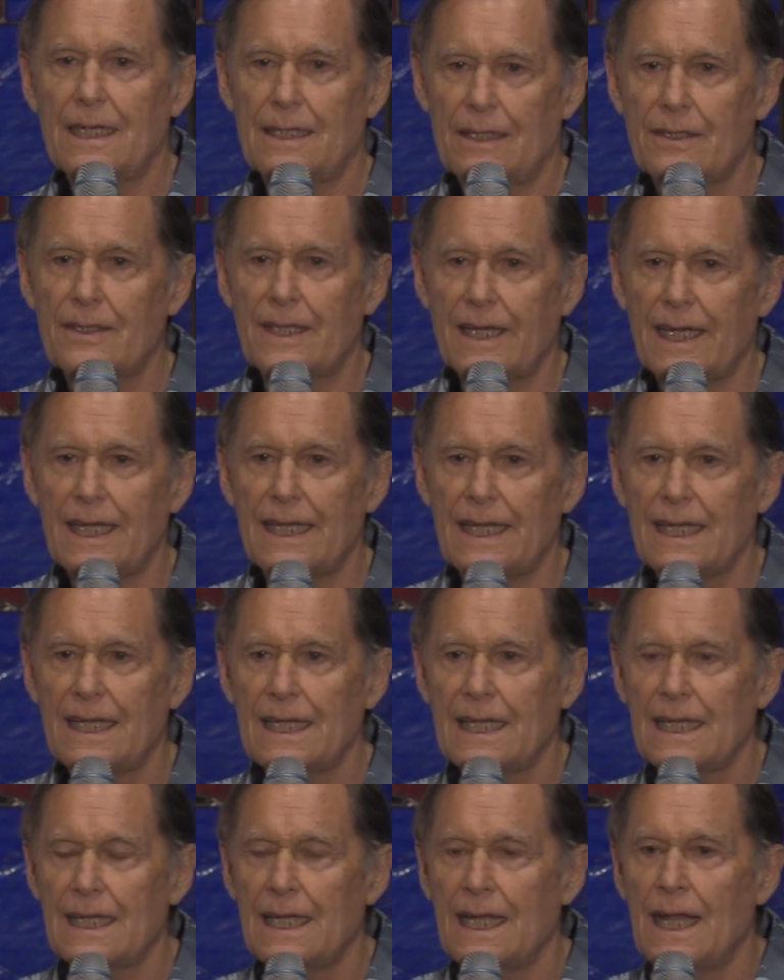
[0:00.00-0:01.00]
Okay.
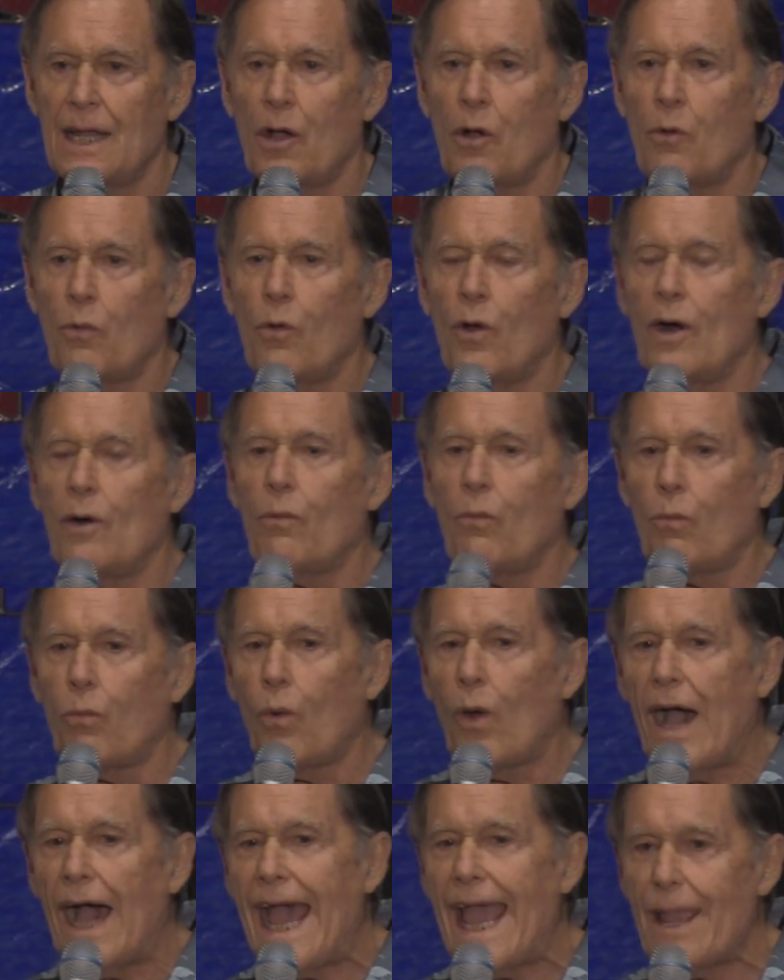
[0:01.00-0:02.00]
Well,
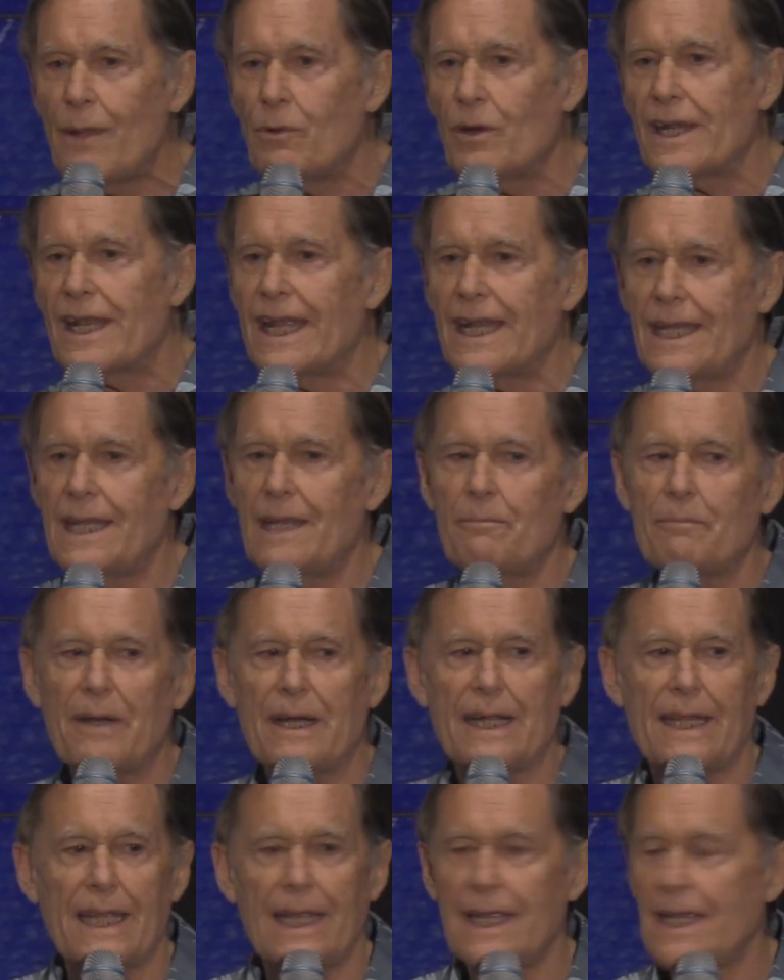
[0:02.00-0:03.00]
why would
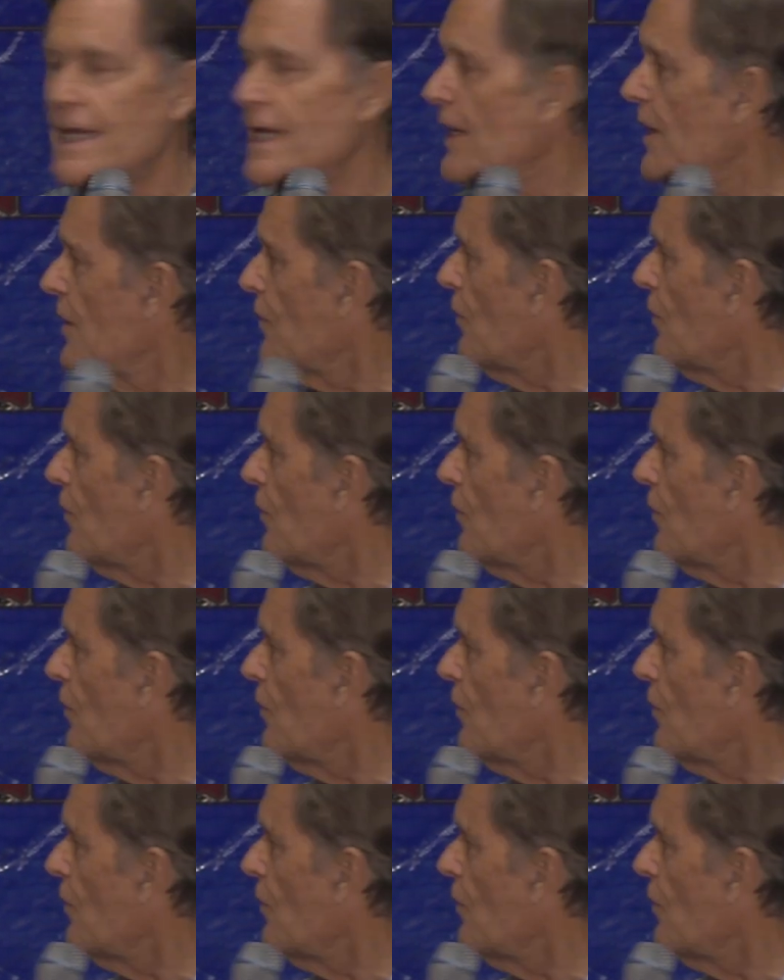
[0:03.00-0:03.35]
anybody,